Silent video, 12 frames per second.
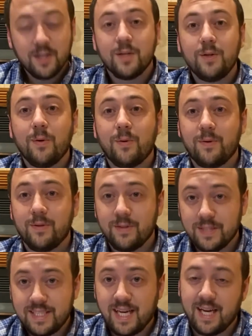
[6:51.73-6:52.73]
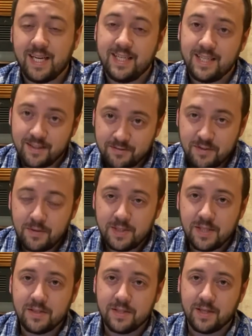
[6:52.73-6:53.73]
Noel died a few
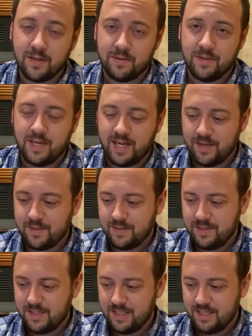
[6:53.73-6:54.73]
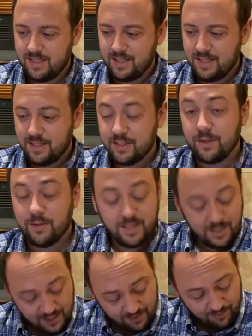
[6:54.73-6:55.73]
years ago now, so he
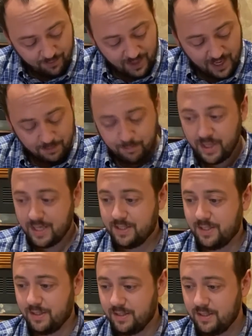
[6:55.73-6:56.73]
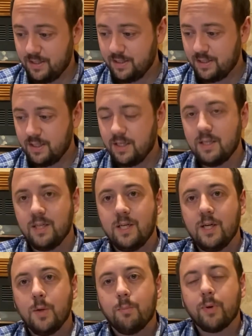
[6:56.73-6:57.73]
never met Pixel,
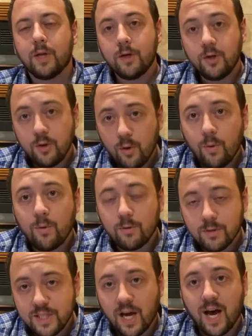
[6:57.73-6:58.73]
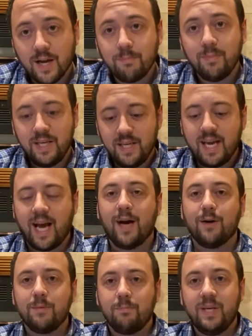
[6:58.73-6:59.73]
but Noel taught me how
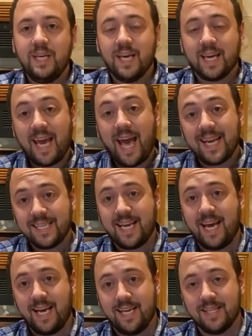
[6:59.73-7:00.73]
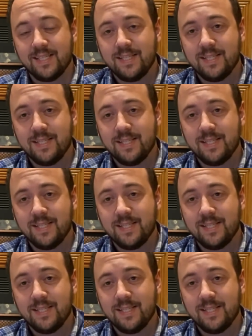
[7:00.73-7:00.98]
to be a cat dad.